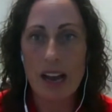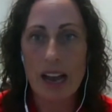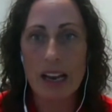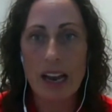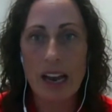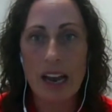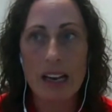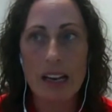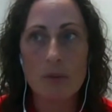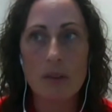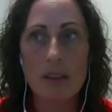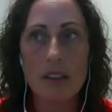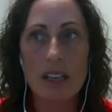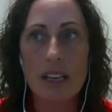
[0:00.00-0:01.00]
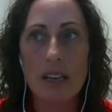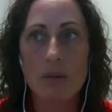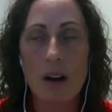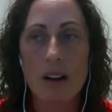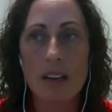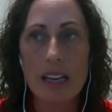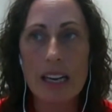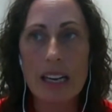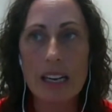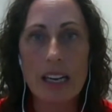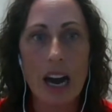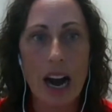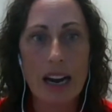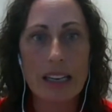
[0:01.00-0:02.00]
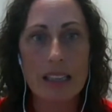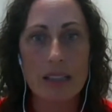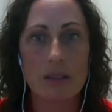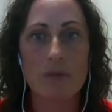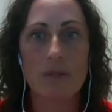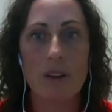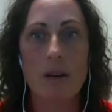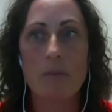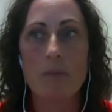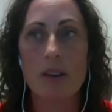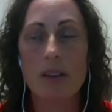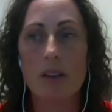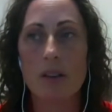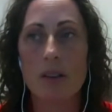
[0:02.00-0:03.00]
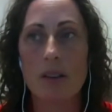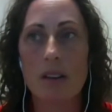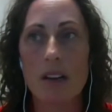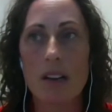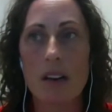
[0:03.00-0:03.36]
And it really, while getting guidance from your